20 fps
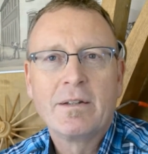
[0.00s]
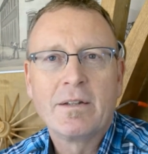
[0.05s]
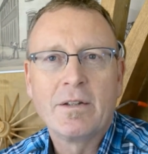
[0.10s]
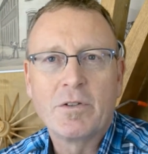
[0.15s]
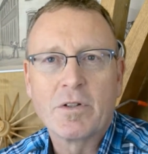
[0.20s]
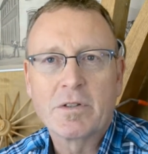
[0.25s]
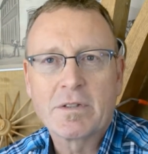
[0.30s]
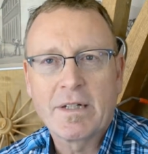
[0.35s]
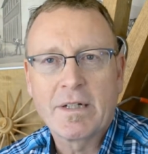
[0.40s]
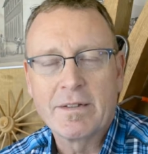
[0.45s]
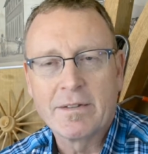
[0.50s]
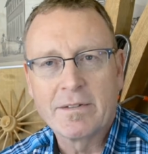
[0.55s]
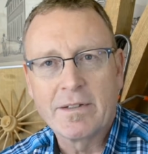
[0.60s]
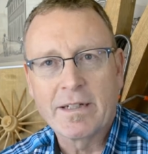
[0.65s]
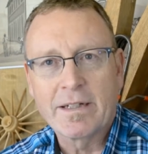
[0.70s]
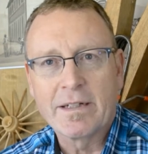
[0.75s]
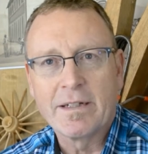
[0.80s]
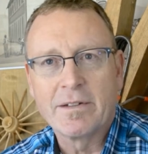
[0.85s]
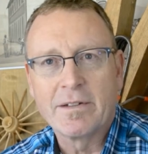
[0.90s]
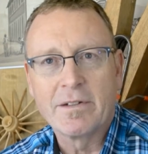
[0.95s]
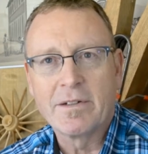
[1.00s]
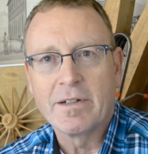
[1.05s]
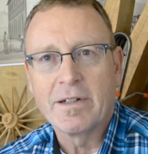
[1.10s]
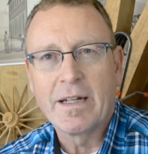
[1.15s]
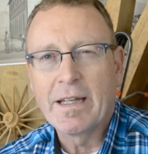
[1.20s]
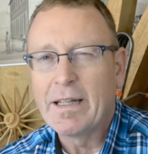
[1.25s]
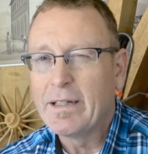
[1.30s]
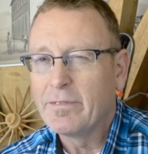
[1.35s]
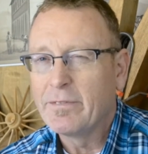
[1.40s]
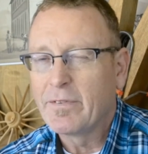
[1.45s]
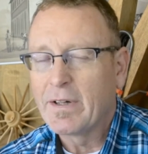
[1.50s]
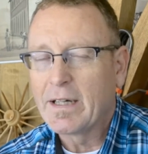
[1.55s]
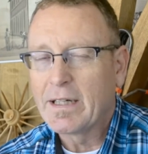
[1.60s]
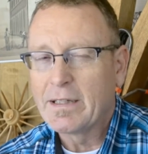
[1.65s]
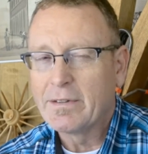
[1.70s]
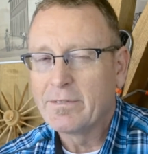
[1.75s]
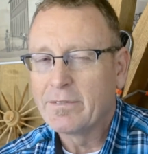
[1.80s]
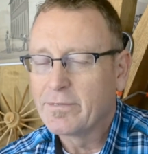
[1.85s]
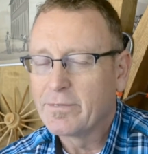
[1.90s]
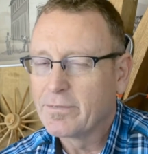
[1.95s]
You just had to take
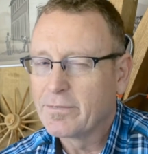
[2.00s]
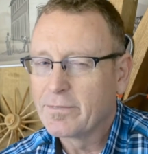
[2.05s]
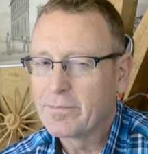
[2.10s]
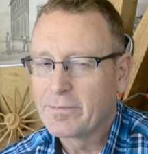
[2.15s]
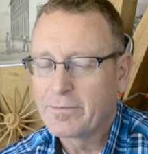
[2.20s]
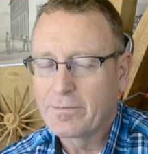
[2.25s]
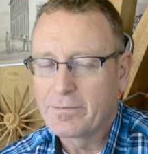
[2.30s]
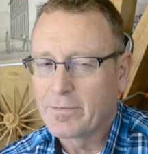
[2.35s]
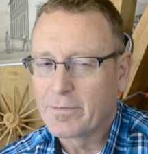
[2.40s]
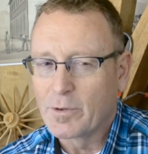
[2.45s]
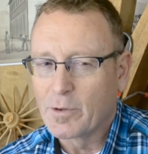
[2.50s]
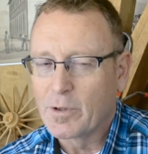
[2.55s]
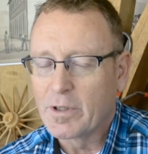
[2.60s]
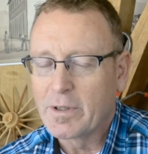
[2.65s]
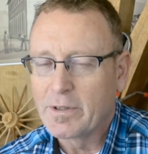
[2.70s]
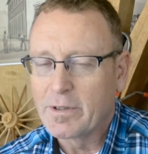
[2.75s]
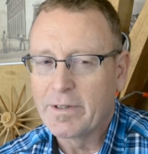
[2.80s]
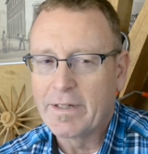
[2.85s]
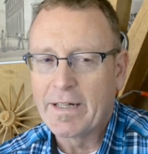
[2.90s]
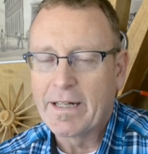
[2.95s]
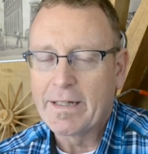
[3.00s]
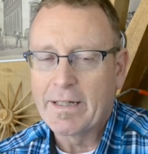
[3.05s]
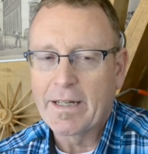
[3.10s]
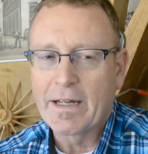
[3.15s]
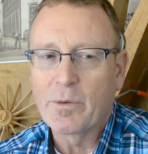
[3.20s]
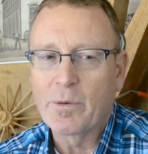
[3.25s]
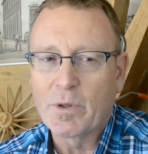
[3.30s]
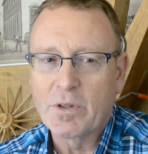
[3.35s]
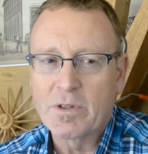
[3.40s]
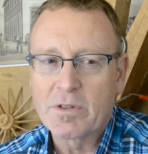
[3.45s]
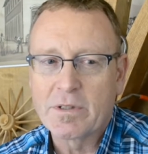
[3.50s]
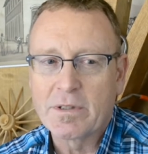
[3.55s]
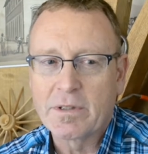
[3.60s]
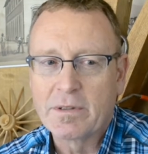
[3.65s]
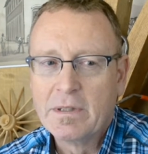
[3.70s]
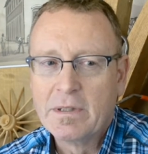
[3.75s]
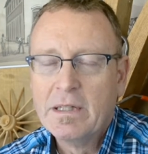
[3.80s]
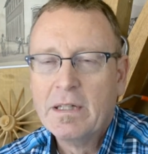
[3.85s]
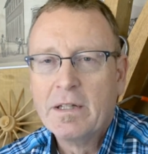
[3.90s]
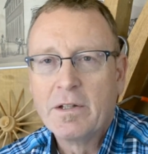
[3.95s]
185 or 180 hours and
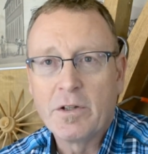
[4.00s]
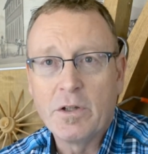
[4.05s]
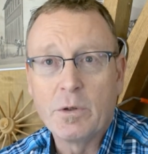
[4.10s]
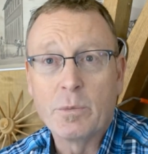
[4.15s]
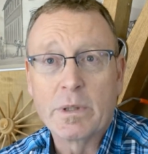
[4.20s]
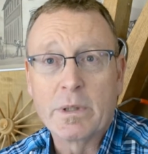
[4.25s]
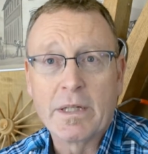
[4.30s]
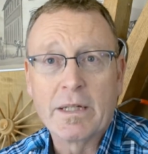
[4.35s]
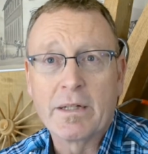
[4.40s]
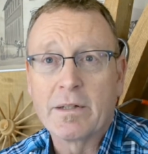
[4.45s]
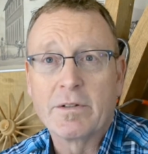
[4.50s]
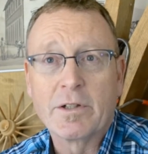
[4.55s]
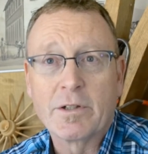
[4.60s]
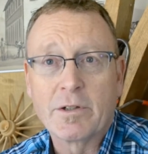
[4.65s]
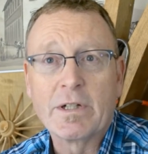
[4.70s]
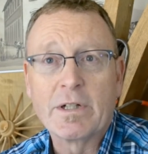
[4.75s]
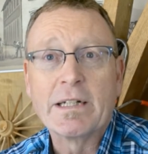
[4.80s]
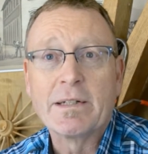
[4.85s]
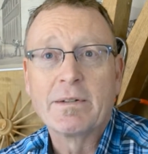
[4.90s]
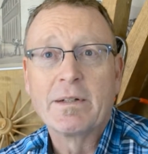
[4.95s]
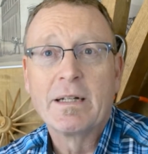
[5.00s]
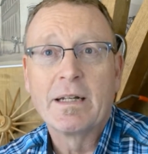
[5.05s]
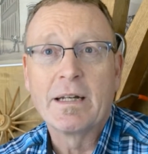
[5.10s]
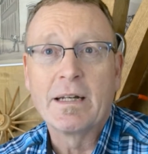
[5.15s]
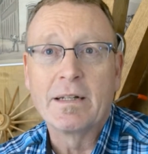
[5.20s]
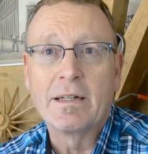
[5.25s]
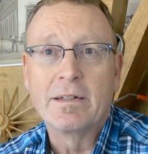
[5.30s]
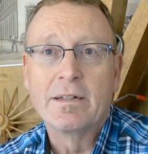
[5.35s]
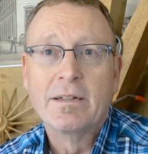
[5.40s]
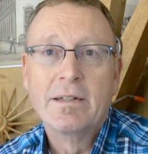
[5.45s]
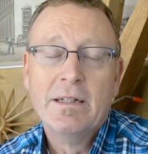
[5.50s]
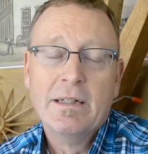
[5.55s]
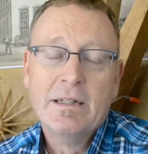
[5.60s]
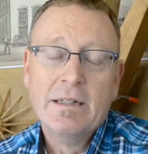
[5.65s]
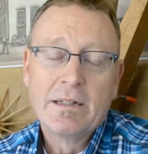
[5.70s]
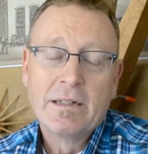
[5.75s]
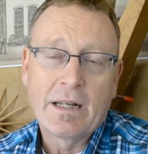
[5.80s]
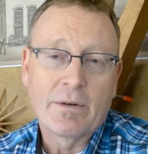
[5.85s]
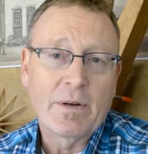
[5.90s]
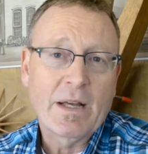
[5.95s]
you would get a degree. And
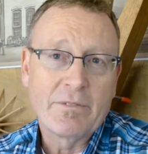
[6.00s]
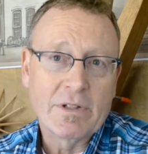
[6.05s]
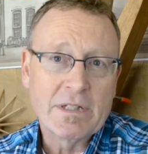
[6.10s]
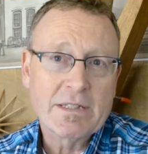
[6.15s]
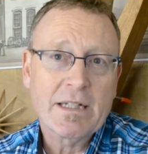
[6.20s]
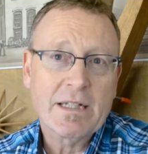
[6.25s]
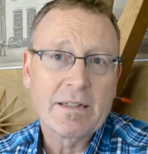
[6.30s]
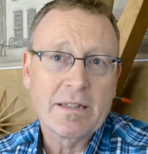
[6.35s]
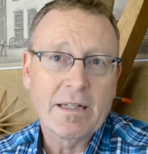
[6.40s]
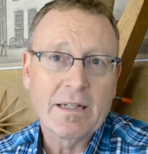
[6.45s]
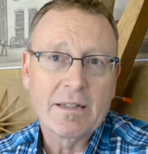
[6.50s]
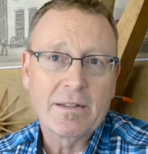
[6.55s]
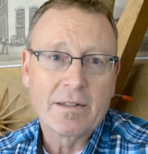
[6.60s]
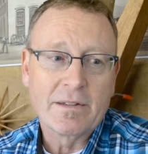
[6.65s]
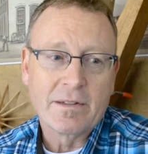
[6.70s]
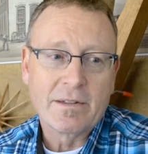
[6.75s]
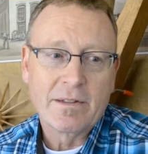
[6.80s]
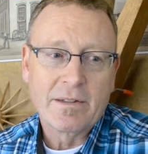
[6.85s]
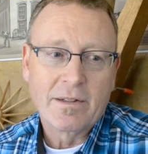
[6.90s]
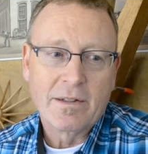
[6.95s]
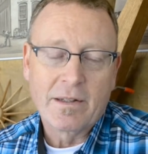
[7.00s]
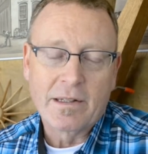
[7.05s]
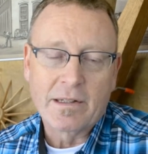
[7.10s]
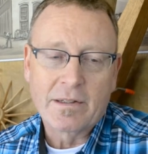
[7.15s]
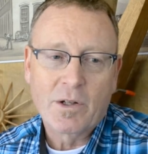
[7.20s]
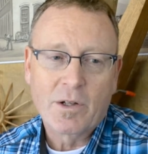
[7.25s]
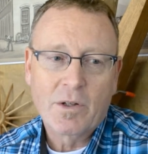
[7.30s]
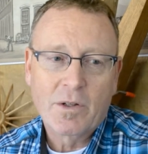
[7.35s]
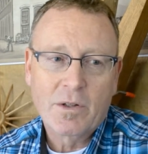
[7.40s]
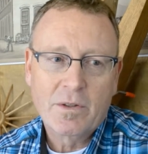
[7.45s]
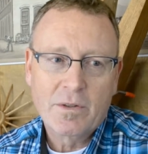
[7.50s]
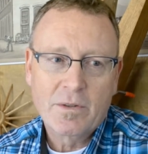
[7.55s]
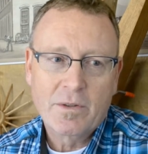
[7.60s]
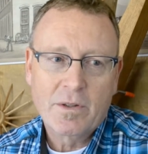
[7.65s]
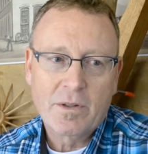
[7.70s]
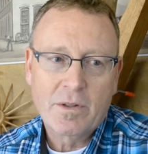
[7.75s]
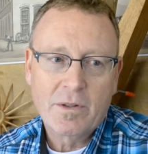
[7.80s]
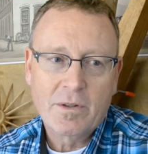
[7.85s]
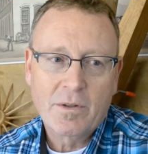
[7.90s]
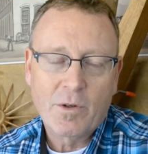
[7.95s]
now having said that, the, the
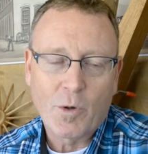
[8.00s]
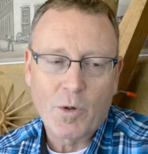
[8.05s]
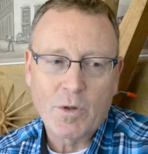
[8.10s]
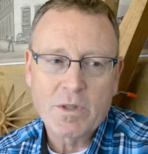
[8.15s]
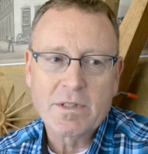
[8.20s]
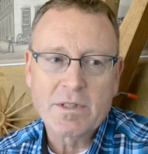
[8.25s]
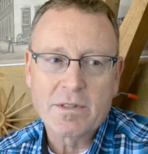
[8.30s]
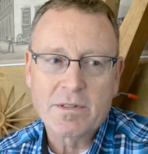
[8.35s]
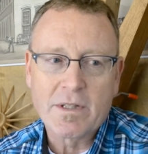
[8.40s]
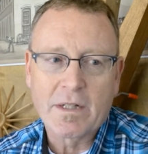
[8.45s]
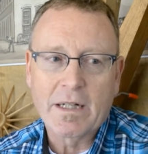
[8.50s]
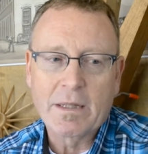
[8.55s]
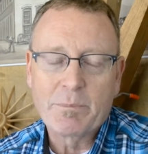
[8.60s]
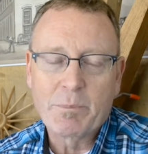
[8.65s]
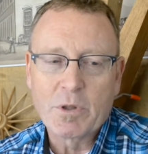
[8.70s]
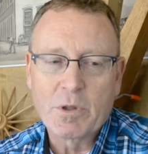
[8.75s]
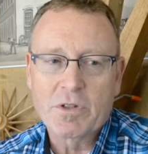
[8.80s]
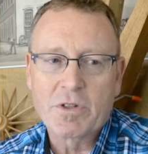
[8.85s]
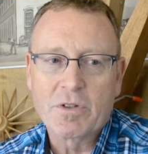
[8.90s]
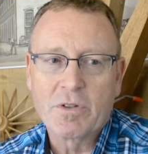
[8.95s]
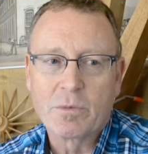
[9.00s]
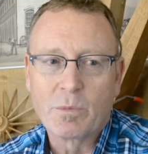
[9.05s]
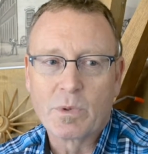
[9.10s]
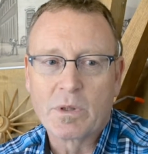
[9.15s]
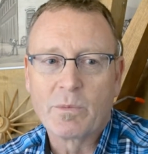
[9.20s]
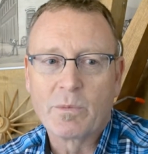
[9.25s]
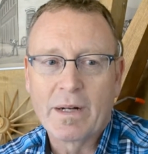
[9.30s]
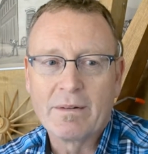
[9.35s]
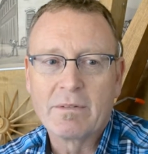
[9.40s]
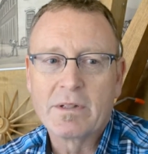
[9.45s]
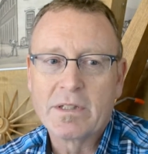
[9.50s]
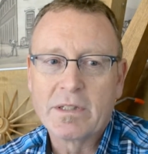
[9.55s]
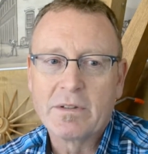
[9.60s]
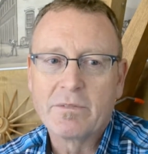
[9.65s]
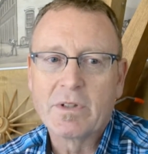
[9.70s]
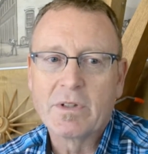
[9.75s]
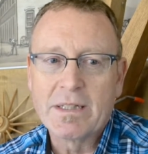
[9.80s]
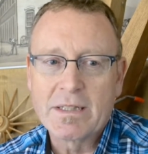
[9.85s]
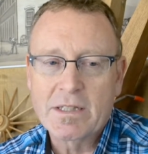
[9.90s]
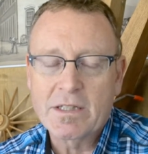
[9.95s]
courses that I pursued were
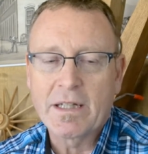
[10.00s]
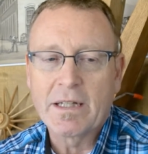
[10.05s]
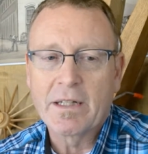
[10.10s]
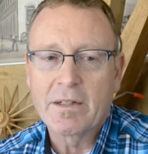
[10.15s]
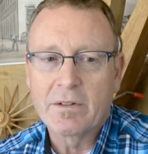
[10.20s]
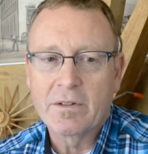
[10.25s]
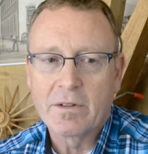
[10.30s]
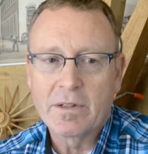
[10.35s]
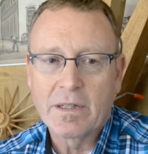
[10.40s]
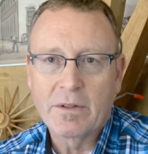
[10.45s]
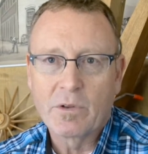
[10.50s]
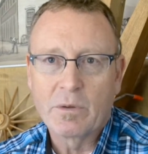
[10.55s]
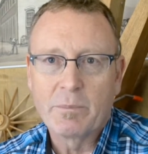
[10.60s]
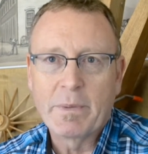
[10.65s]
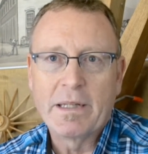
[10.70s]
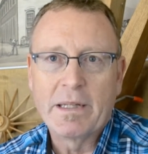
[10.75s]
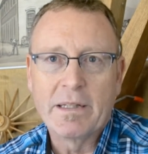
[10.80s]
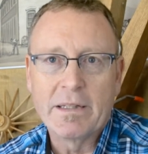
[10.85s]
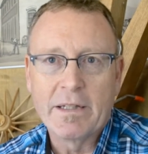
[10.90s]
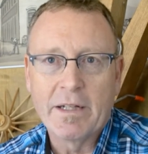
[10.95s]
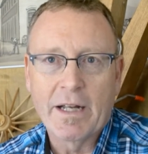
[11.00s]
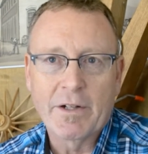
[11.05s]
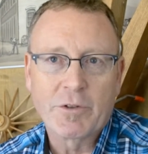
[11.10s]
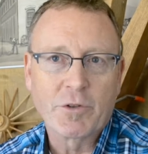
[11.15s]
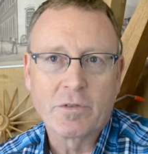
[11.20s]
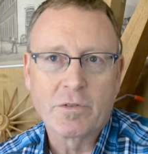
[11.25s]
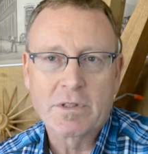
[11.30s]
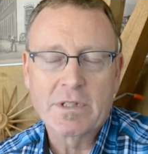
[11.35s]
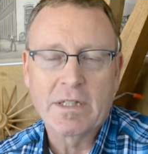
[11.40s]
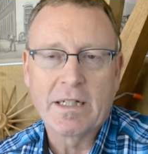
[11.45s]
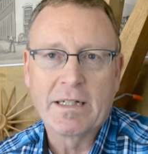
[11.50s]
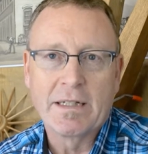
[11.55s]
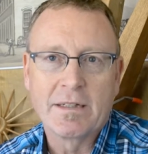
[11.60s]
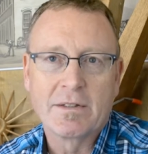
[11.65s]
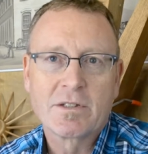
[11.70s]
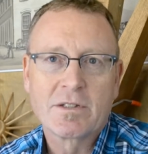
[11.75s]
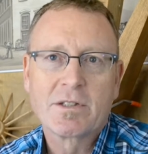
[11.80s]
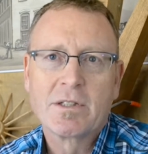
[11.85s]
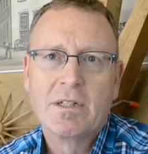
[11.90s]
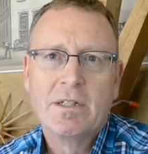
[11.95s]
relatively standard. They were mainly natural
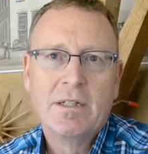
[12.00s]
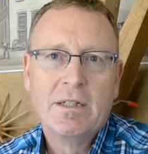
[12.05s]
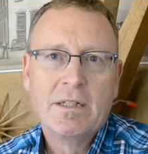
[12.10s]
science.